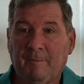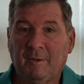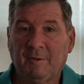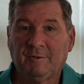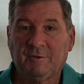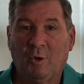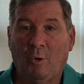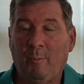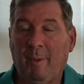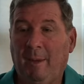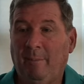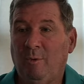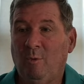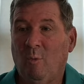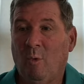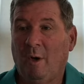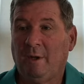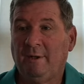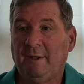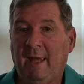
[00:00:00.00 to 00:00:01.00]
So maybe
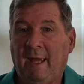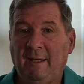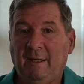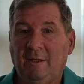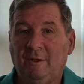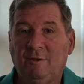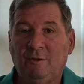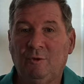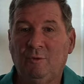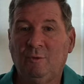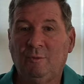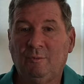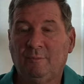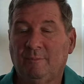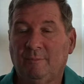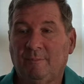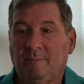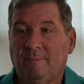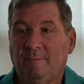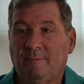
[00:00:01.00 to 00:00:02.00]
one day you do
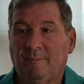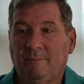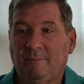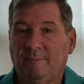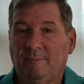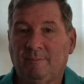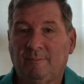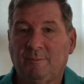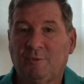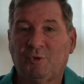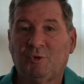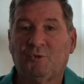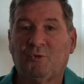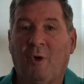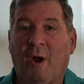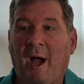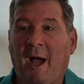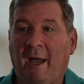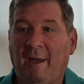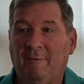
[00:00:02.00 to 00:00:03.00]

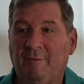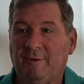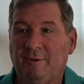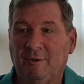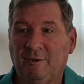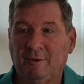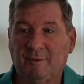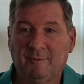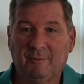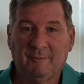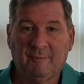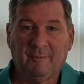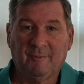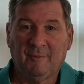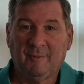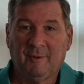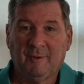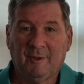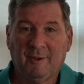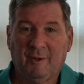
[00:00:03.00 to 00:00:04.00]
strive to
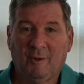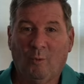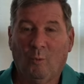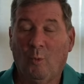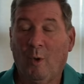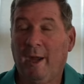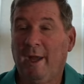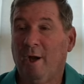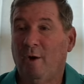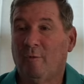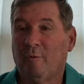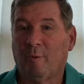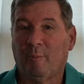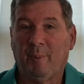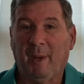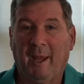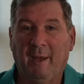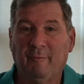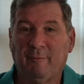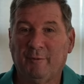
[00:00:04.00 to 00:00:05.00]
way
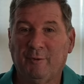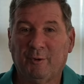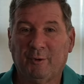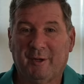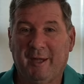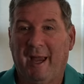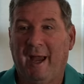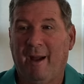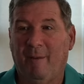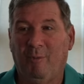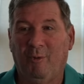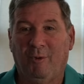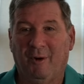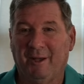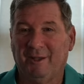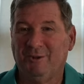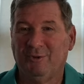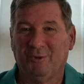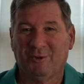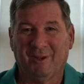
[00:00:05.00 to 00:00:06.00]
overpay for your camera
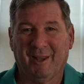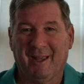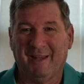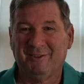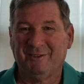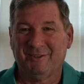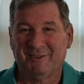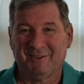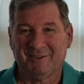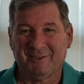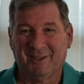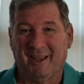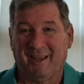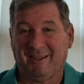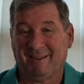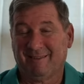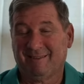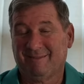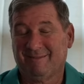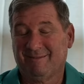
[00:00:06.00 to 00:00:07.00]
and your lenses,
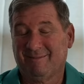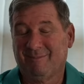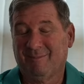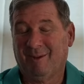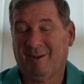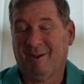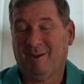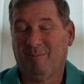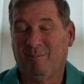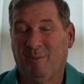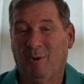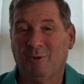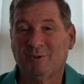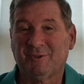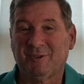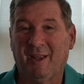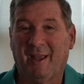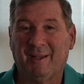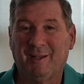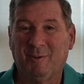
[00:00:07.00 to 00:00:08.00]
like
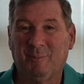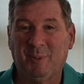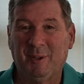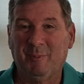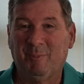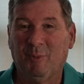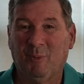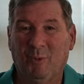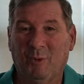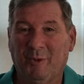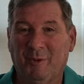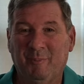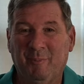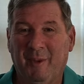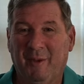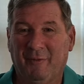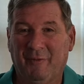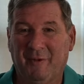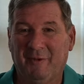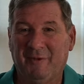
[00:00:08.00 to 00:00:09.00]
most Leica people will
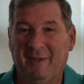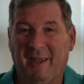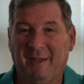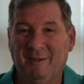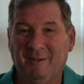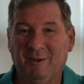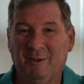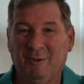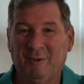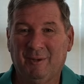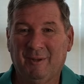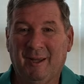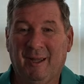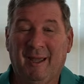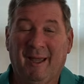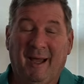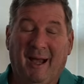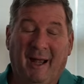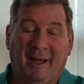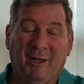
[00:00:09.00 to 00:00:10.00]
admit that they do.
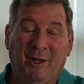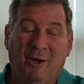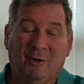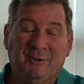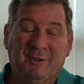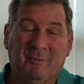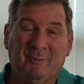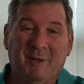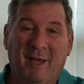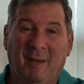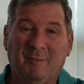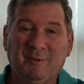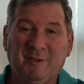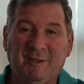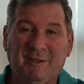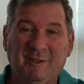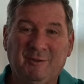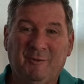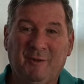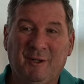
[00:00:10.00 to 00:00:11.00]
I know sometimes in
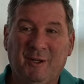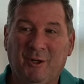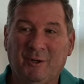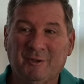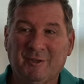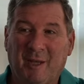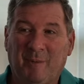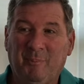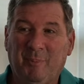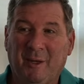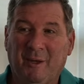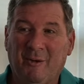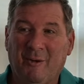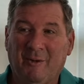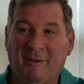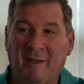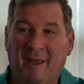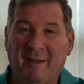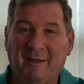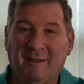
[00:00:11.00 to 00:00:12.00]
these videos I pick
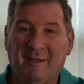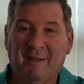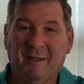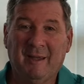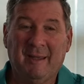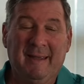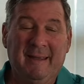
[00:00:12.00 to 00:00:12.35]
on Leica.